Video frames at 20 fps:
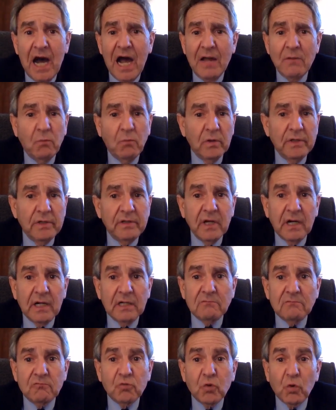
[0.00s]
I would
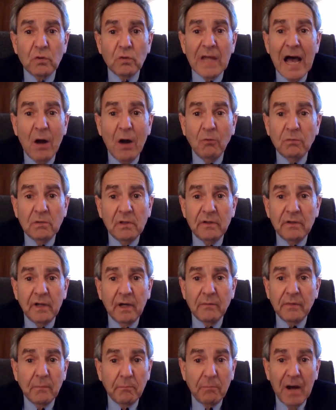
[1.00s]
rule out
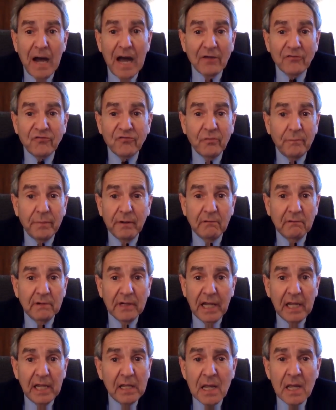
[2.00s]
the
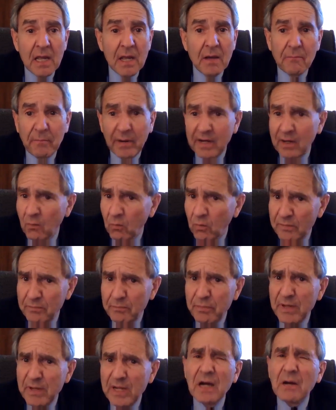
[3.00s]
possibility, but it
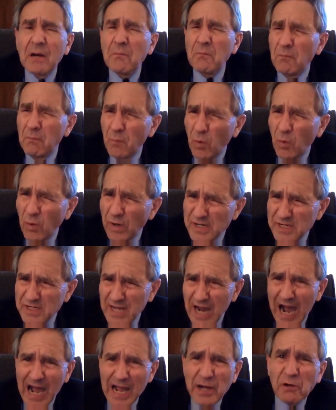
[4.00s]
would be a more
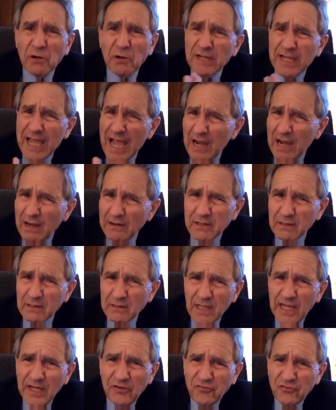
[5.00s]
dire
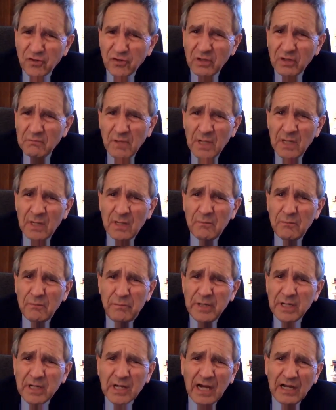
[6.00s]
calculation
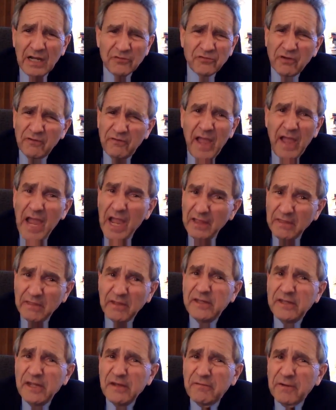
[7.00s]
because of A,
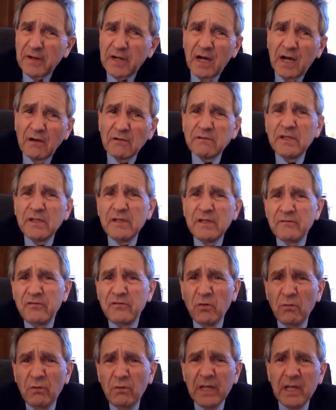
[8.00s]
the difficulty
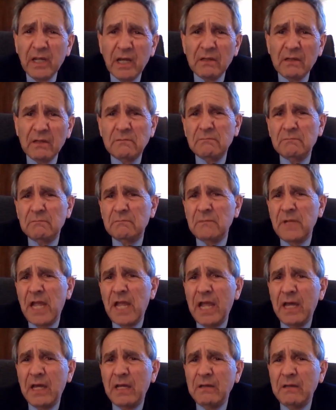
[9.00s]
of doing it,
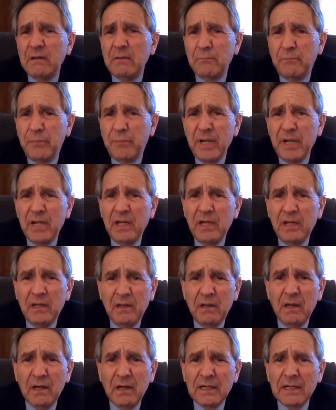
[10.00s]
and
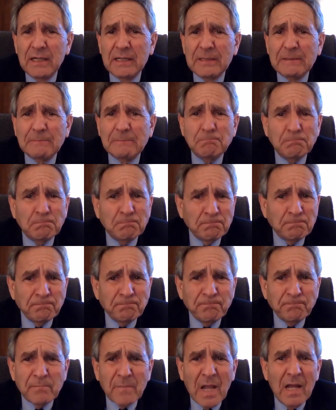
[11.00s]
B,
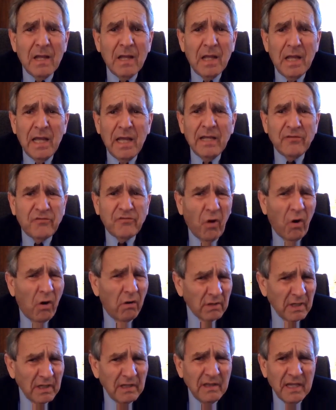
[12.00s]
it's
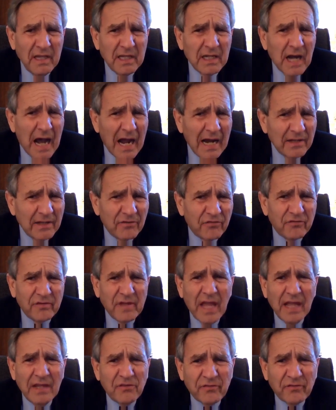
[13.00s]
only the United
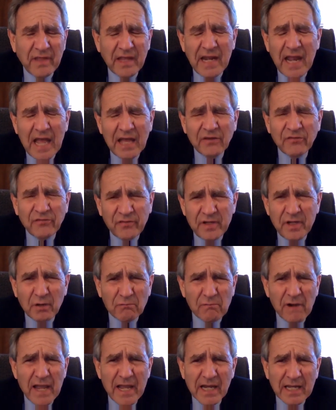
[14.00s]
States that has the
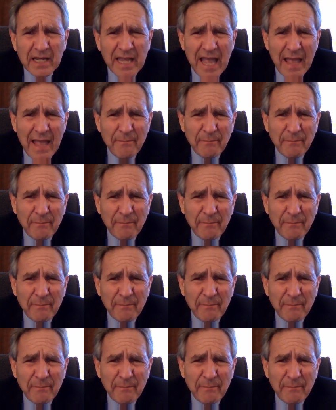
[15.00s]
array of